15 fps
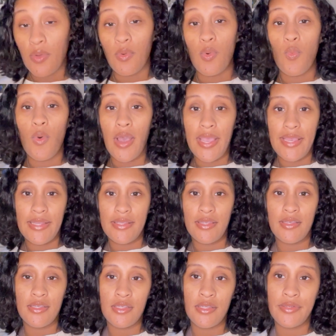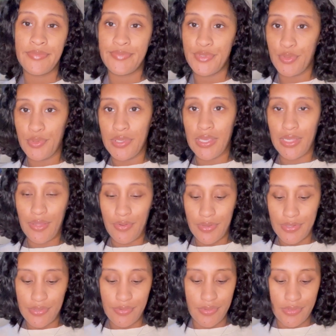a white to yellow,
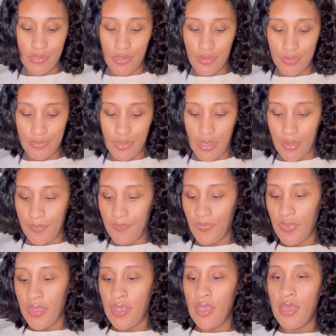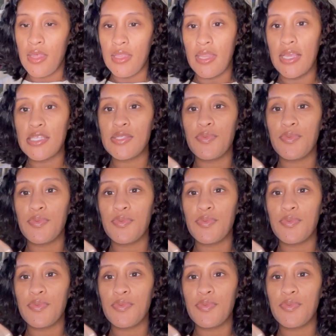and so yeah. Next